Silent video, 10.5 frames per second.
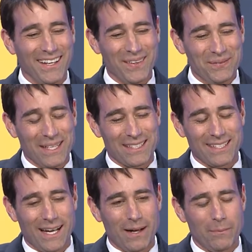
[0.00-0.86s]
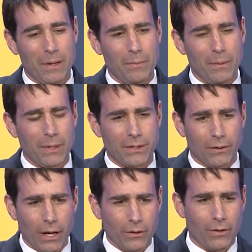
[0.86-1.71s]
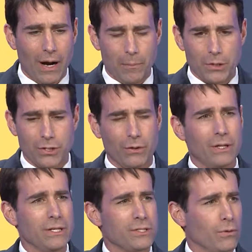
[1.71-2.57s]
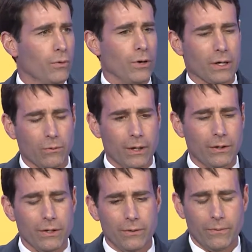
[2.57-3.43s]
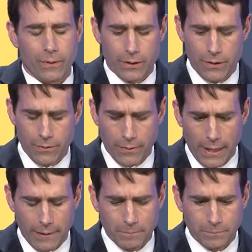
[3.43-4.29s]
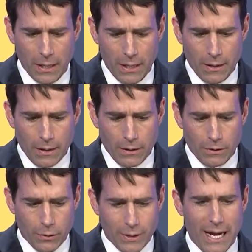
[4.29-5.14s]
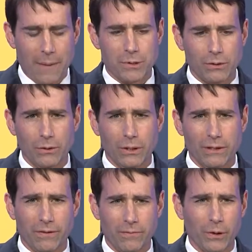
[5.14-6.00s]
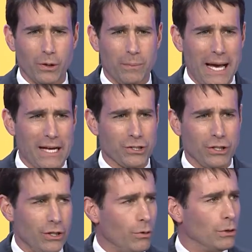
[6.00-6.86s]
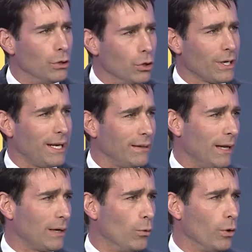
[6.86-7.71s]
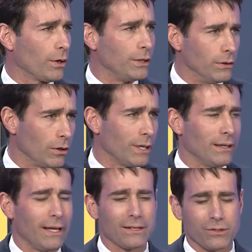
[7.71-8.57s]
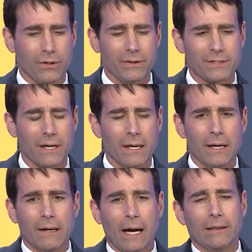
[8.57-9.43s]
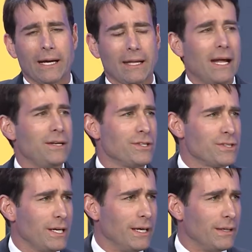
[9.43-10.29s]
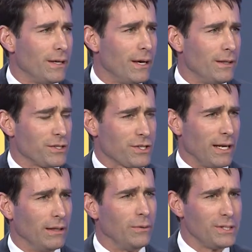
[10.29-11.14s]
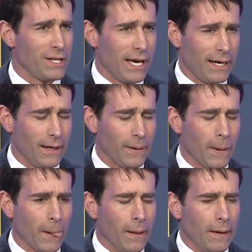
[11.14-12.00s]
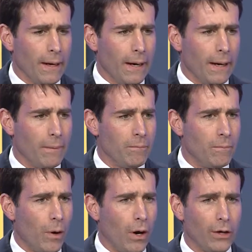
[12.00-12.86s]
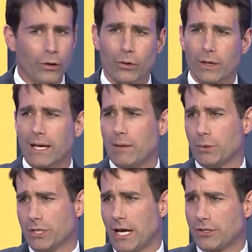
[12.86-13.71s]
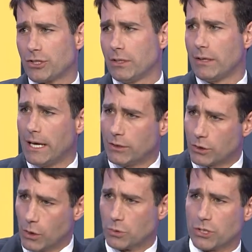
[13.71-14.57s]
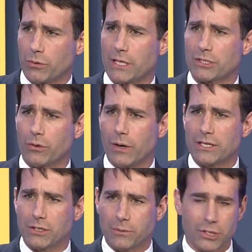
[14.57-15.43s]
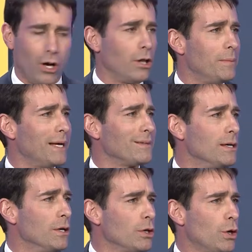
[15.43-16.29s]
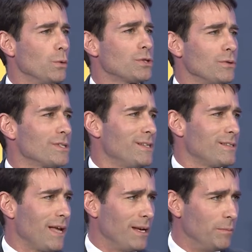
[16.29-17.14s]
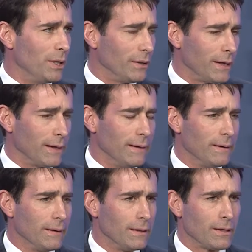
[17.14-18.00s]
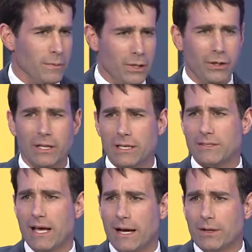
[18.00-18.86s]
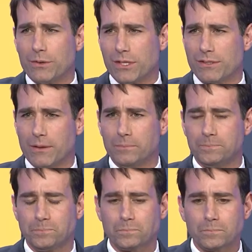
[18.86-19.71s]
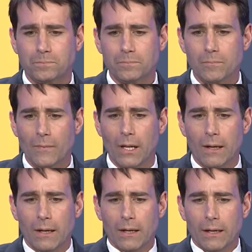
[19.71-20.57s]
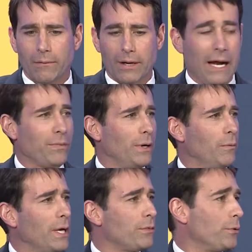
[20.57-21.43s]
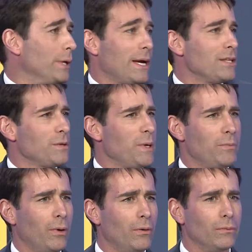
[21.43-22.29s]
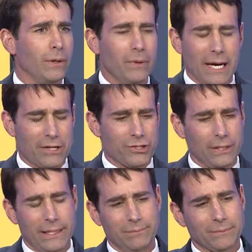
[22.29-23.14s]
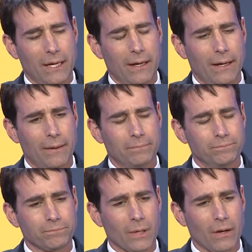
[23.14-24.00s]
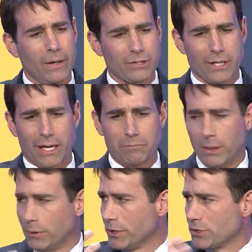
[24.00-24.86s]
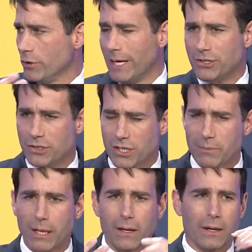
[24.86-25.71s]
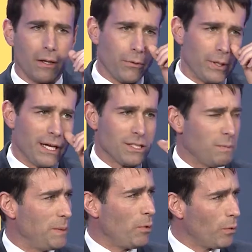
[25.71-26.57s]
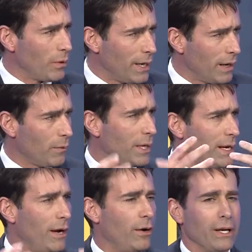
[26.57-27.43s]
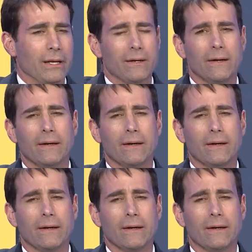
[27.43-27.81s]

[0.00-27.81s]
But there are other opportunities to work where you can absolutely fulfill your passion. You don't look at it like work, you look at it like service. I led an agency in the state of Louisiana on hurricane protection and coastal restoration. It was all about coastal sustainability, the communities, the ecosystem. And when I got there, we had three kinds of people. We actually kind of built this new agency, but three kinds of people were there we inherited.